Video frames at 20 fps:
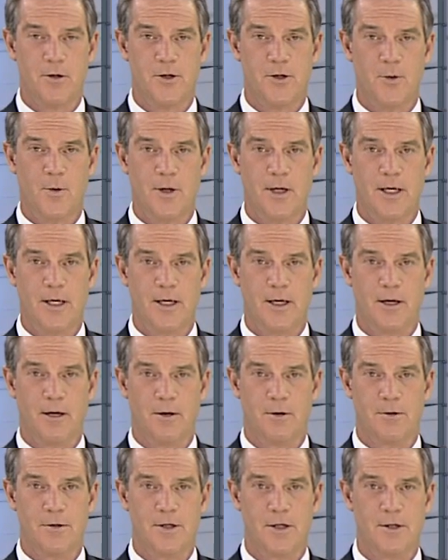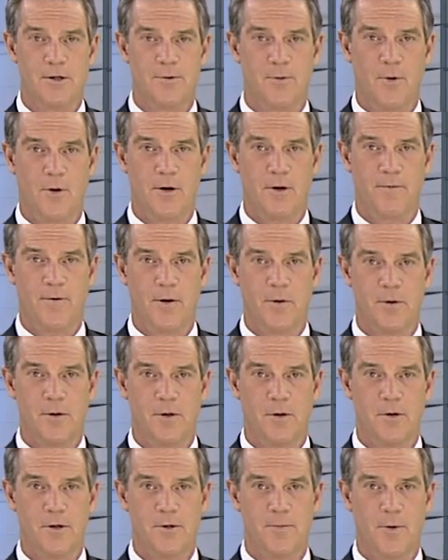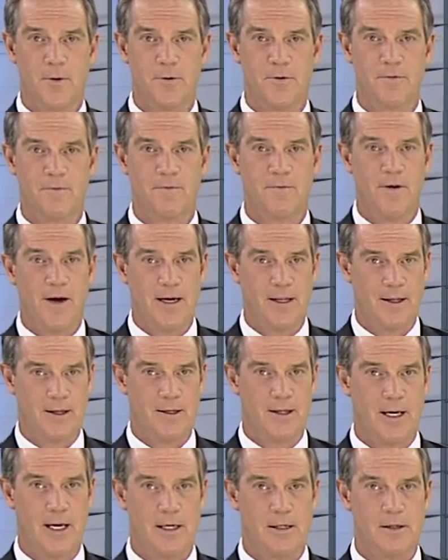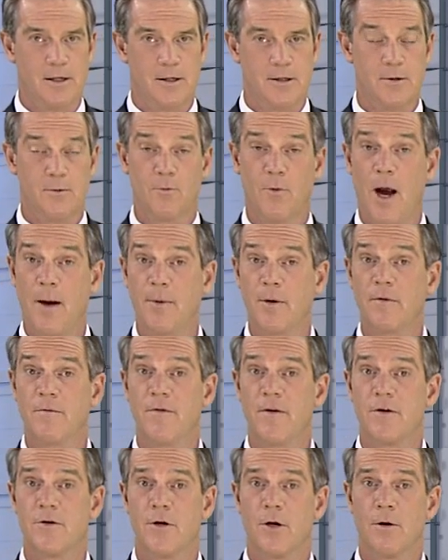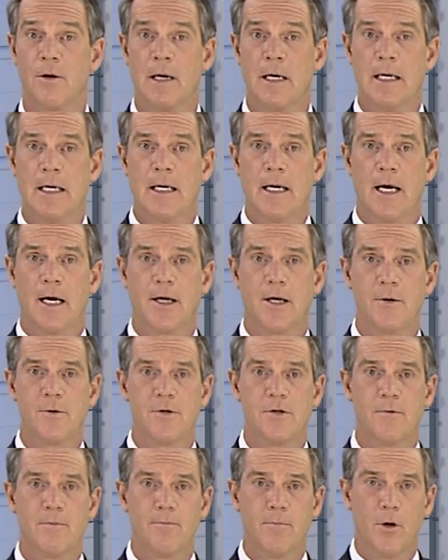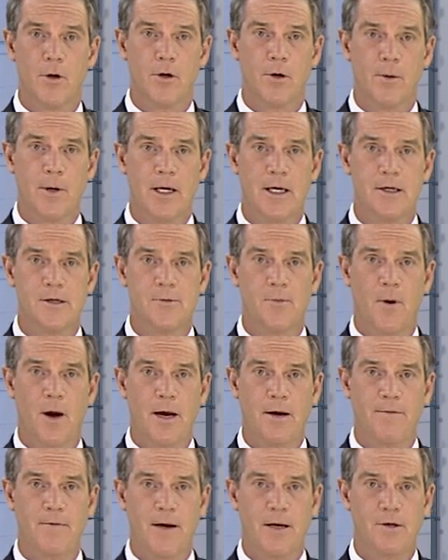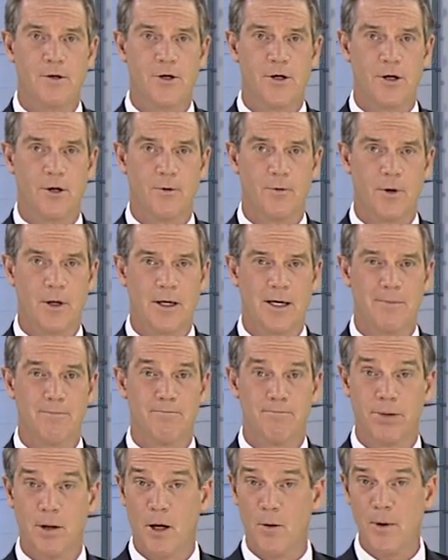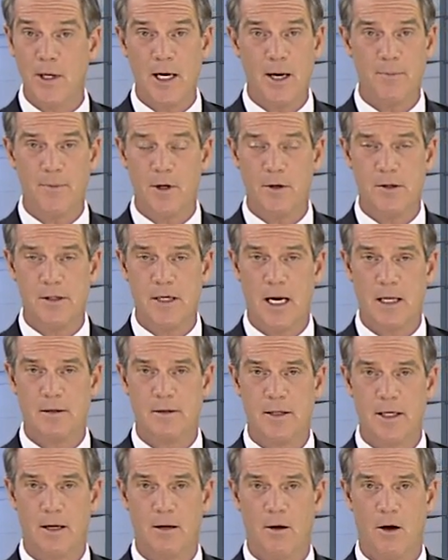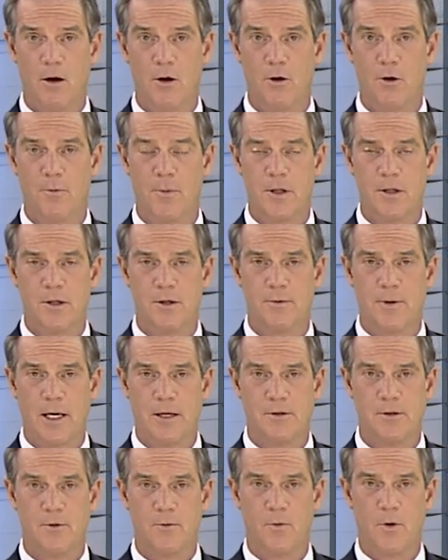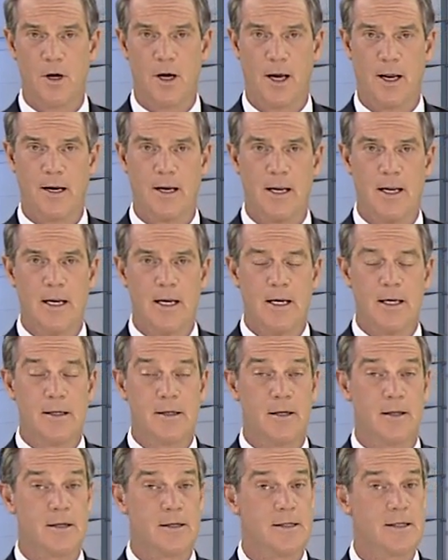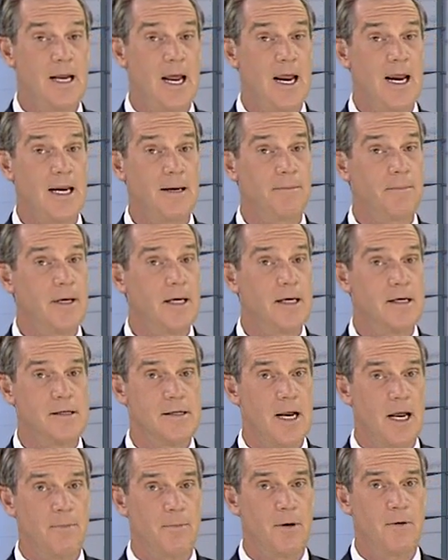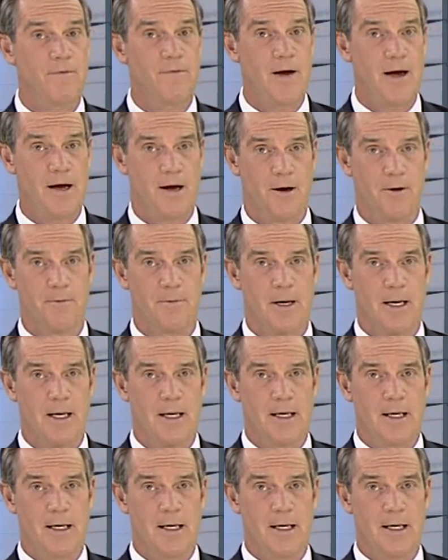marks 20 years since one of Arizona's most violent cases. Robert Fisher, accused of murdering his wife and children and blowing up their Scottsdale home in 2001. To this day, he has not been found.